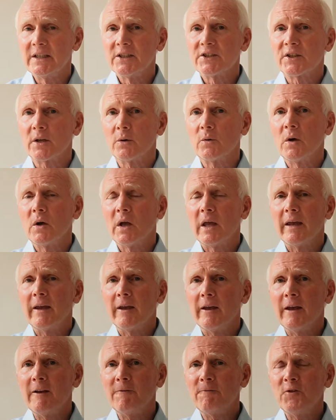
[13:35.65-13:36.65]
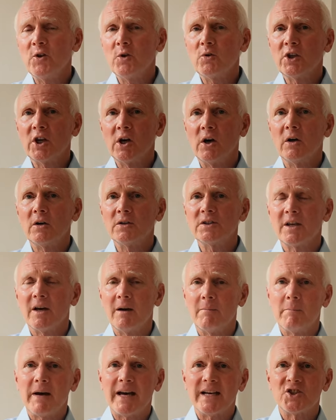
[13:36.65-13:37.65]
So, if you can't
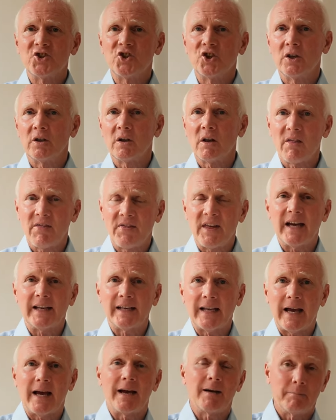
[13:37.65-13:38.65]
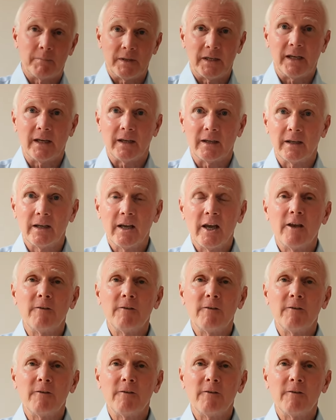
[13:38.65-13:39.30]
imagine that happening,